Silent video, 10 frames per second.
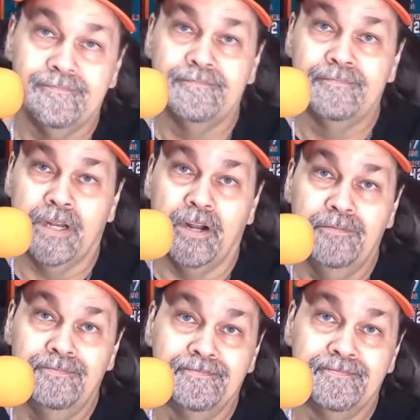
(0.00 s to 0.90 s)
You
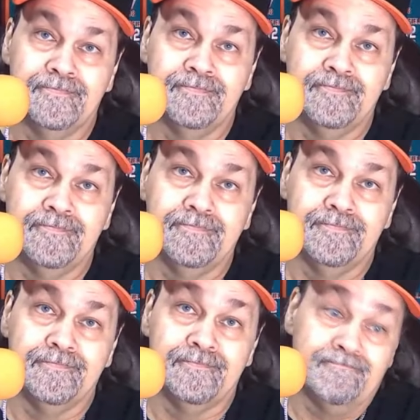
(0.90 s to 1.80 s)
know?
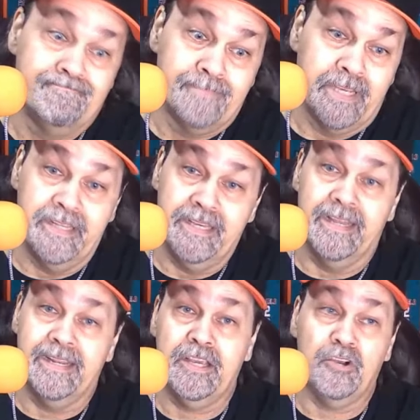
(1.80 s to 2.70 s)
In the
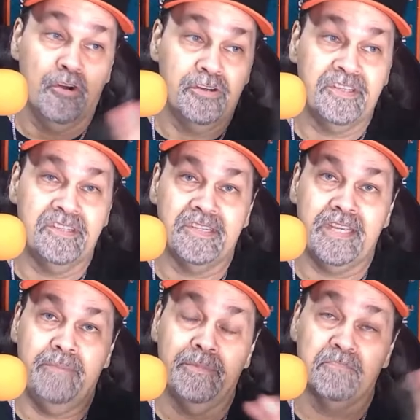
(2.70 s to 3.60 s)
end, he hurts his
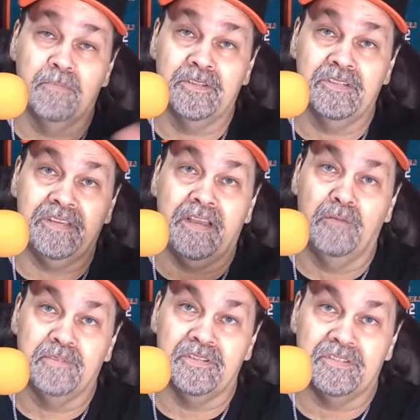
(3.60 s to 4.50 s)
team as much as he
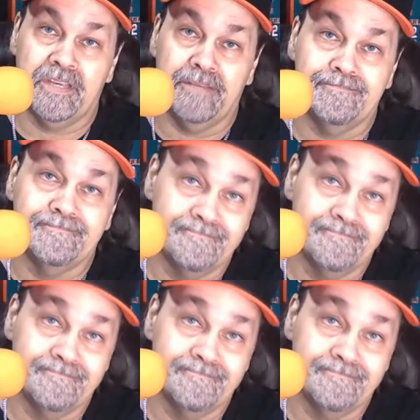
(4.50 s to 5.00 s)
helps his team.